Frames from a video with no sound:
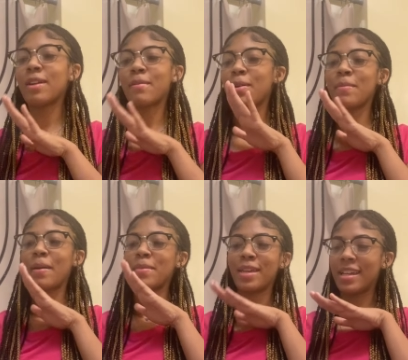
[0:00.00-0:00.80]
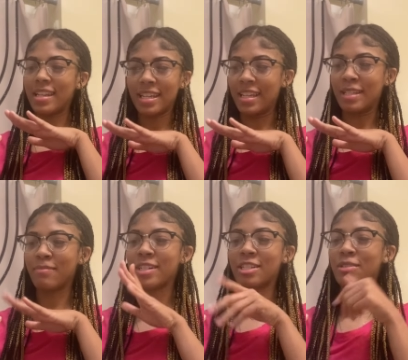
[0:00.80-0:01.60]
about who my man is.
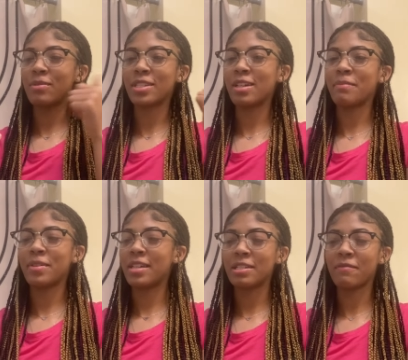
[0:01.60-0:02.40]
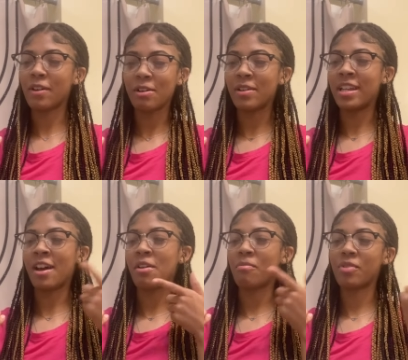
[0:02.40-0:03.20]
But she was up in his phone, and
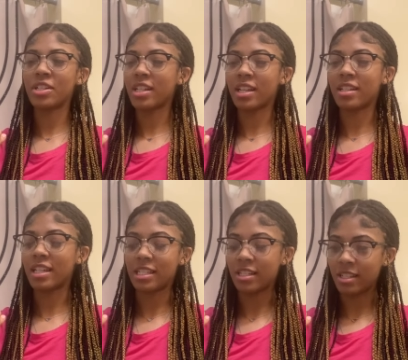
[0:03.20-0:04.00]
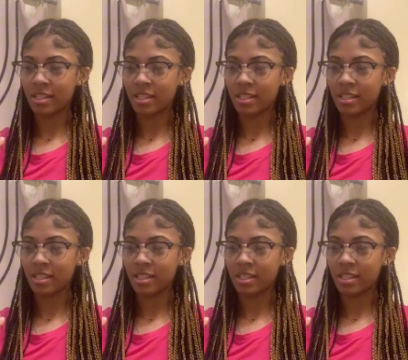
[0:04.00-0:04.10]
I don't appreciate that shit.